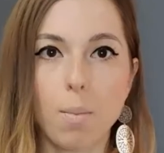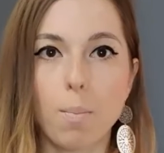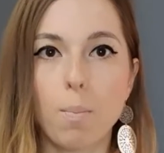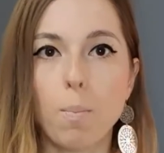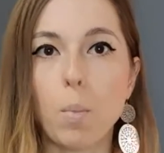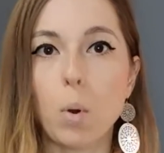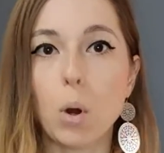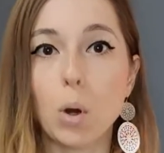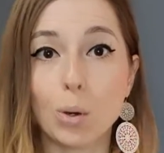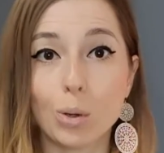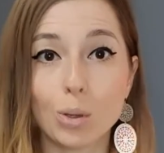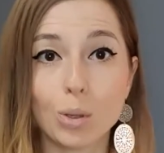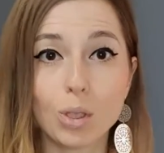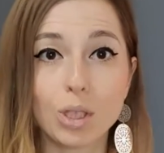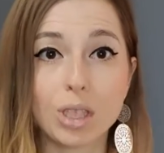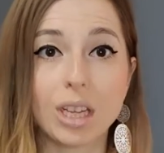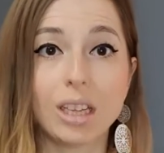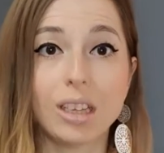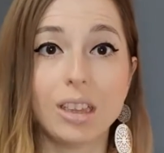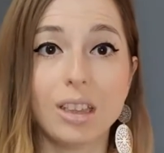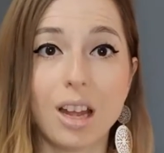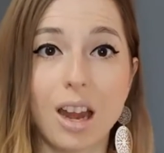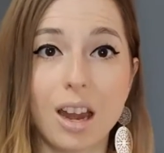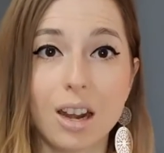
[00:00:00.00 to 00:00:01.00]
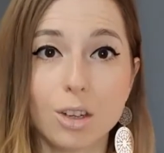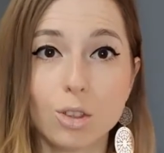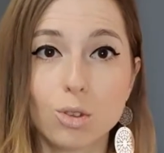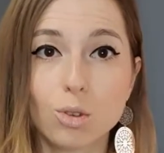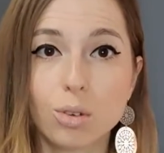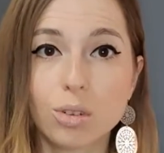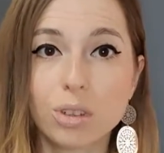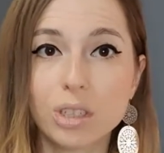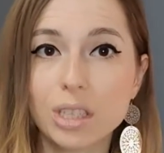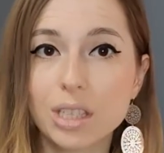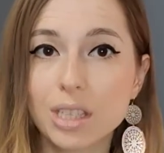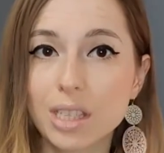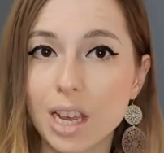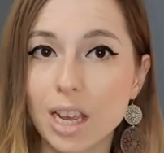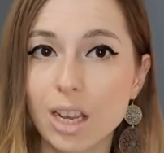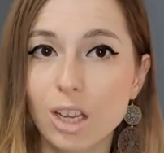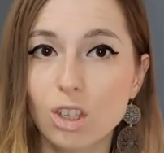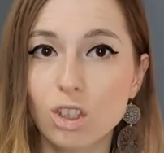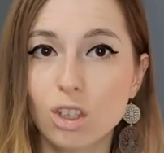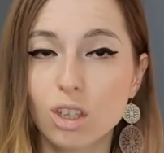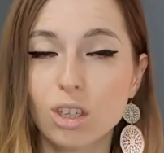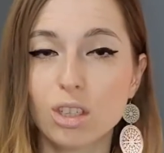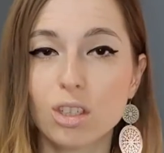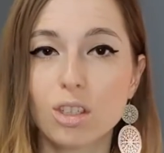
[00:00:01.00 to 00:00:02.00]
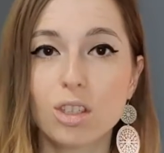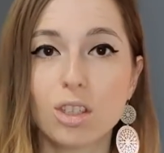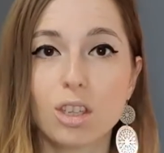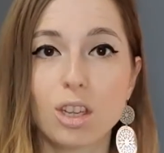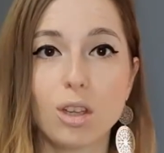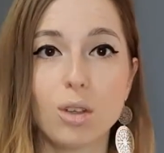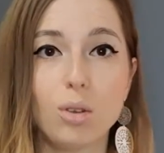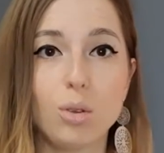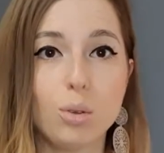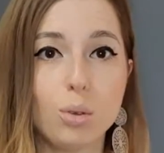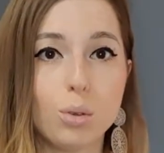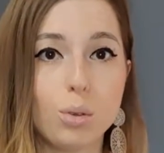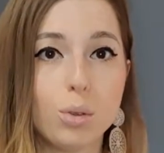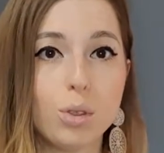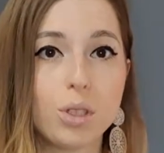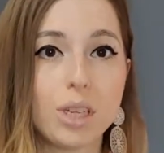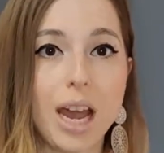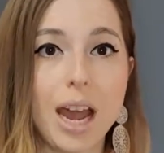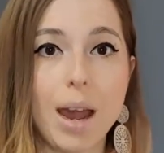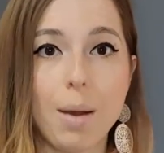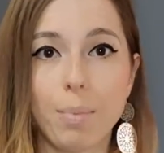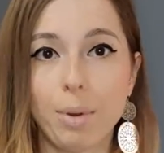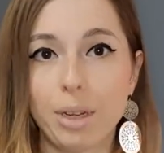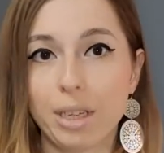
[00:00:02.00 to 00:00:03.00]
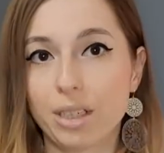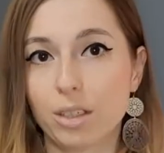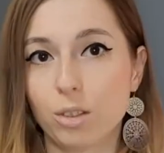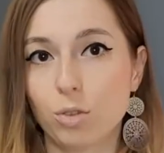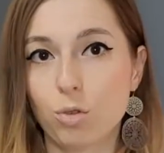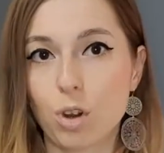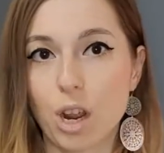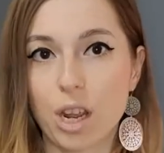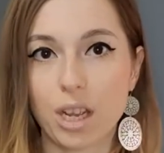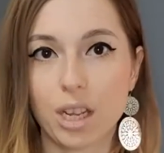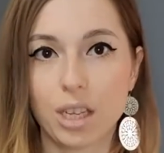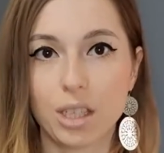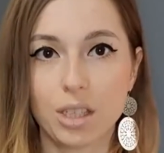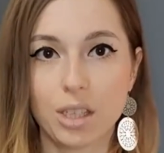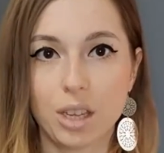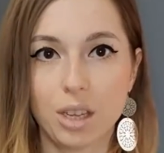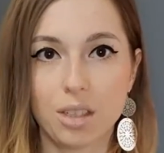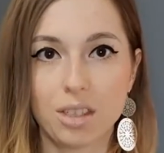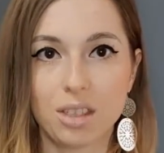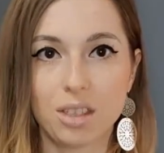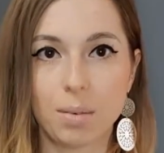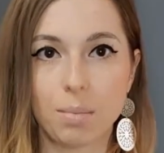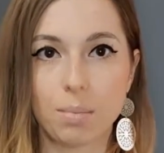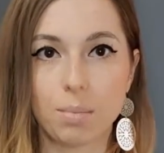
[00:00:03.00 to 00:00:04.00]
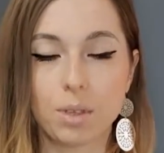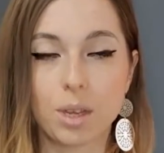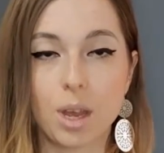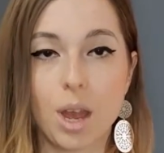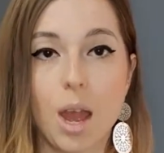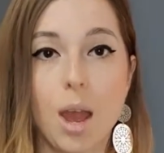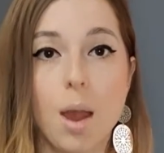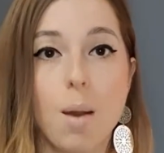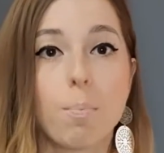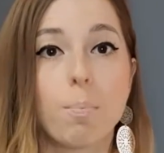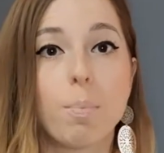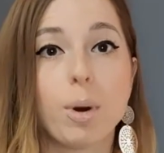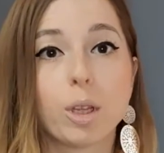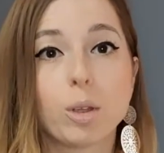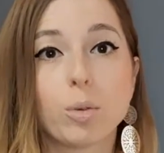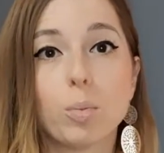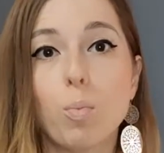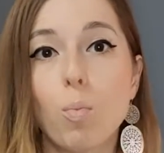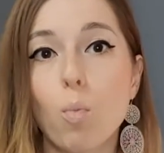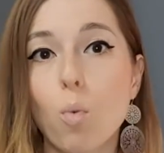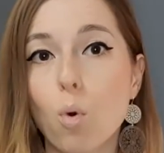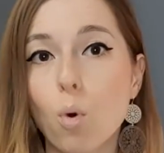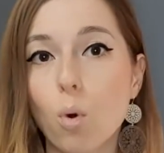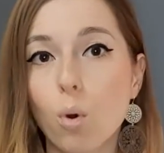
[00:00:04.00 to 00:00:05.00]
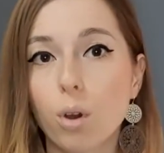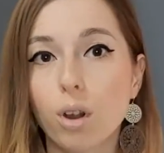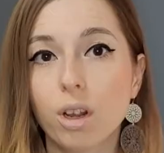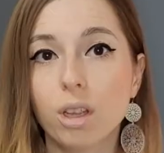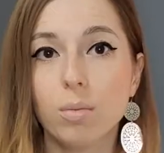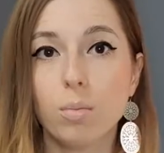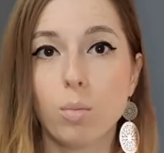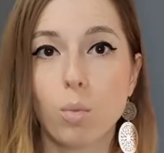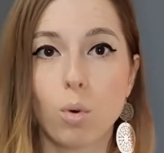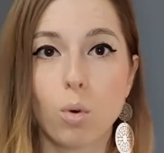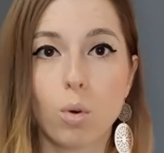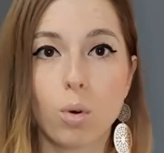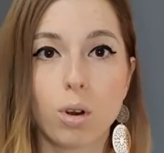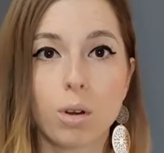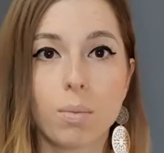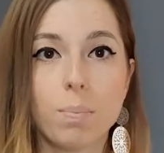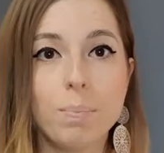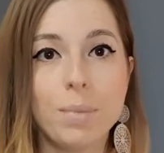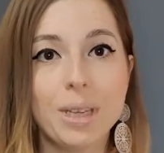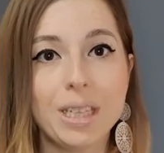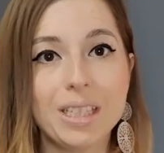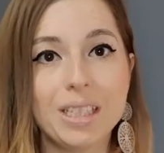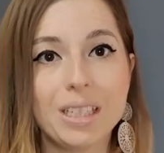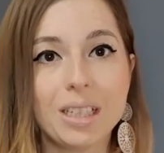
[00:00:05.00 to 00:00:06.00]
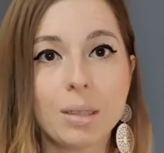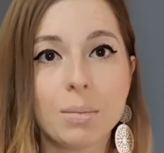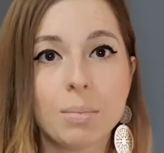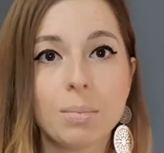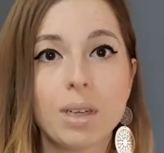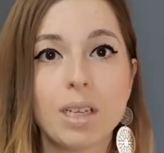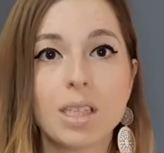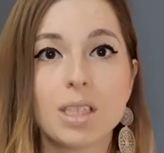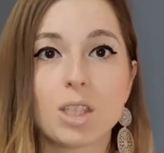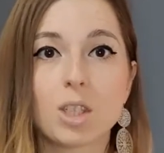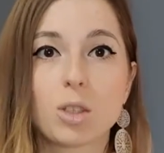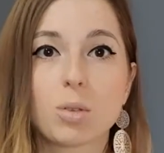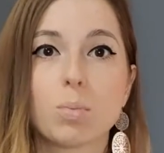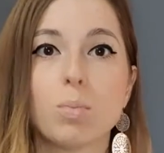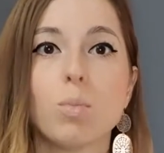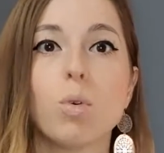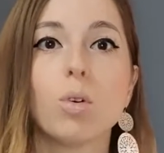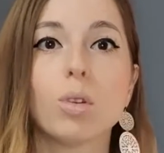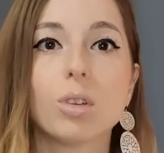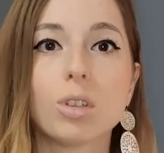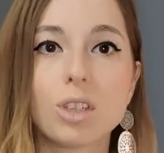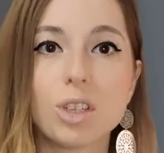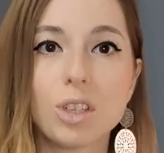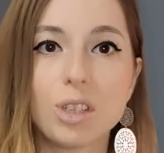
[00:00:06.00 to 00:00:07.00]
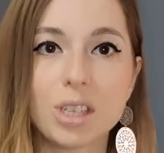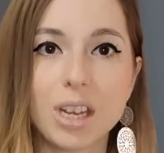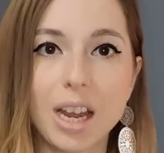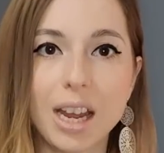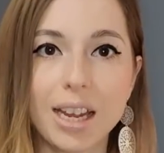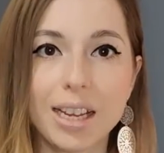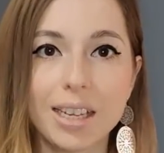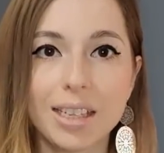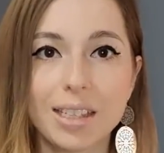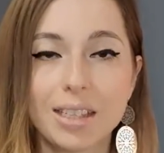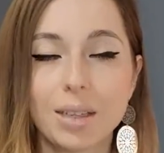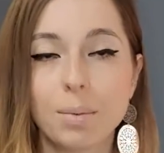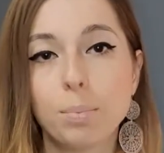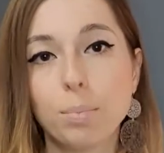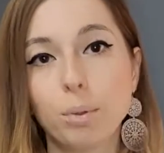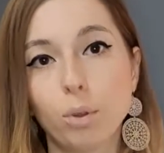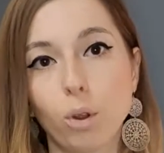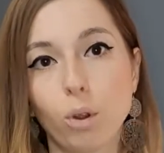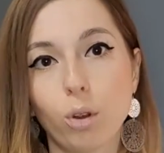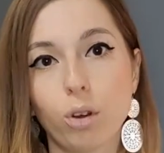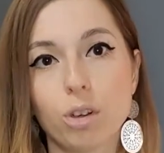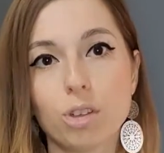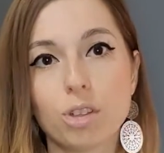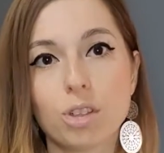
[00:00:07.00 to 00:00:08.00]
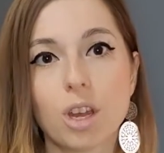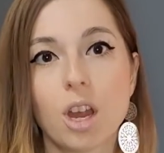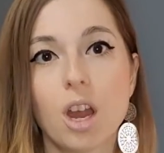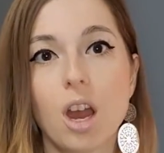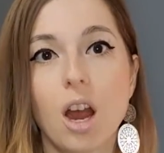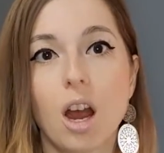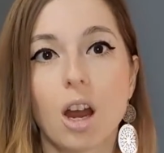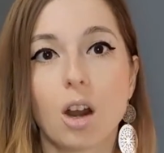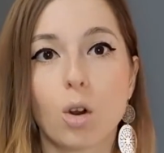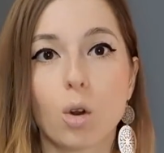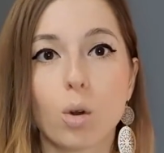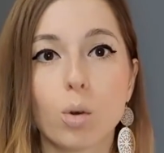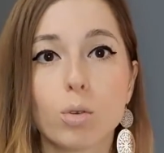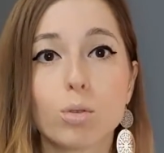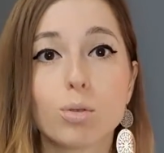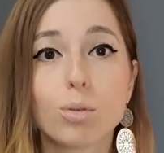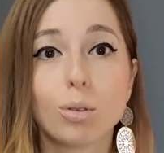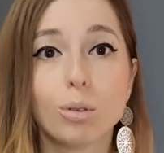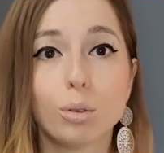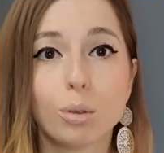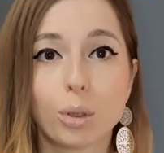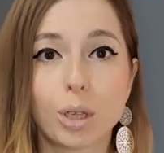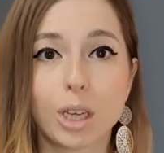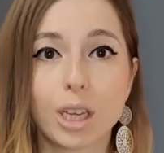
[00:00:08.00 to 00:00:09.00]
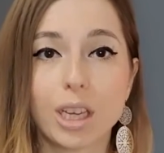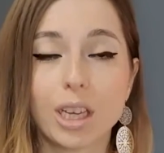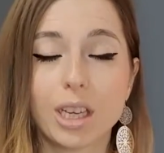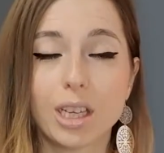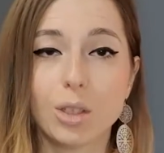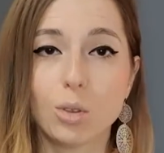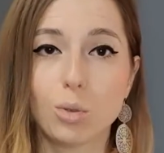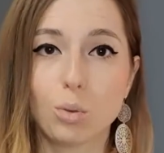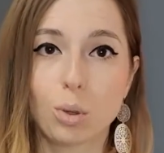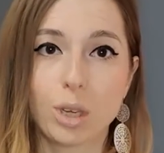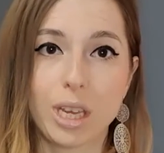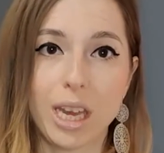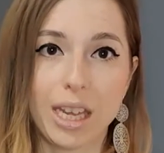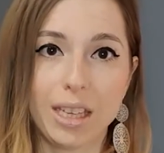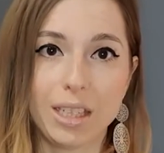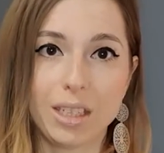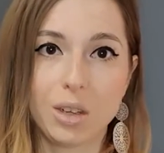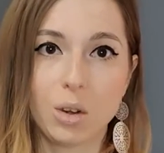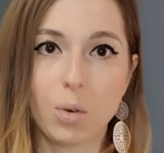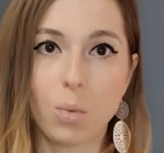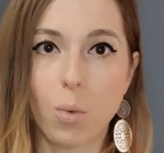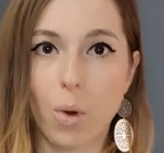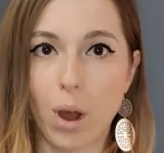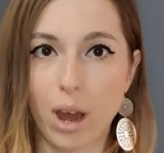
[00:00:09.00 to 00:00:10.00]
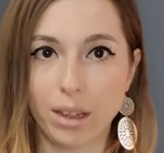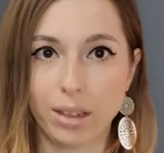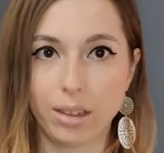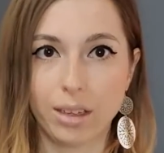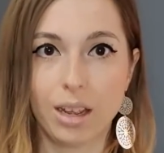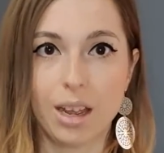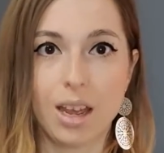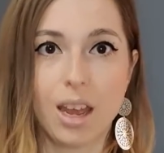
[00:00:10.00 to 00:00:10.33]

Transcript: most large organizations use applicant tracking systems, but more and more medium and smaller sized employers are also looking into getting one.